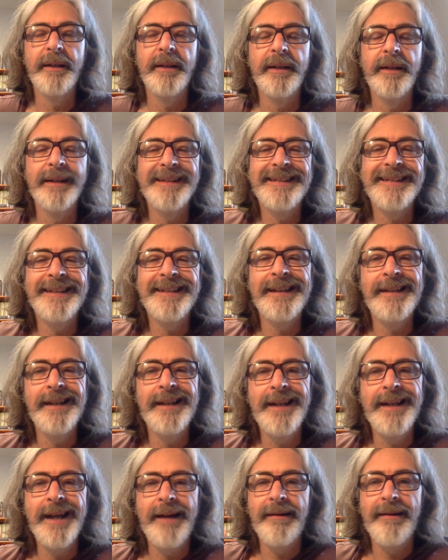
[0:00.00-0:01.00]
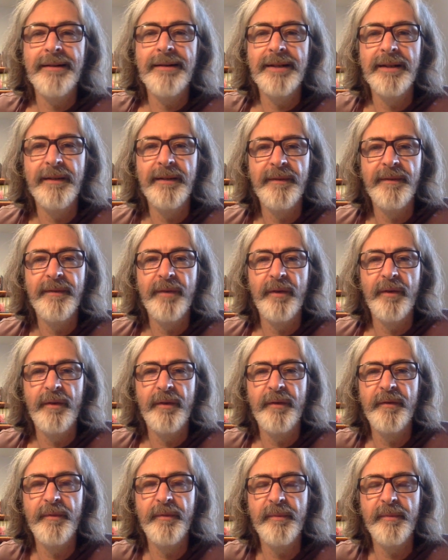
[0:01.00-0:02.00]
extended narrative
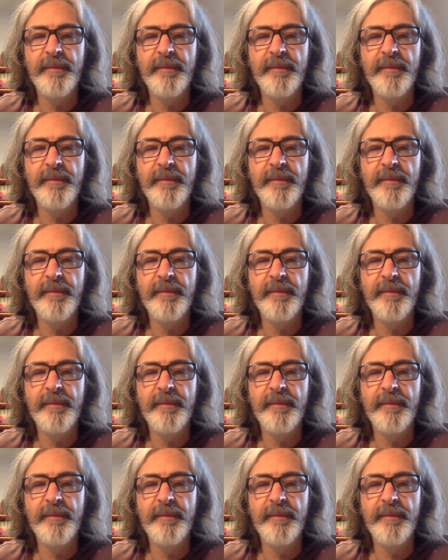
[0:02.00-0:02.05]
of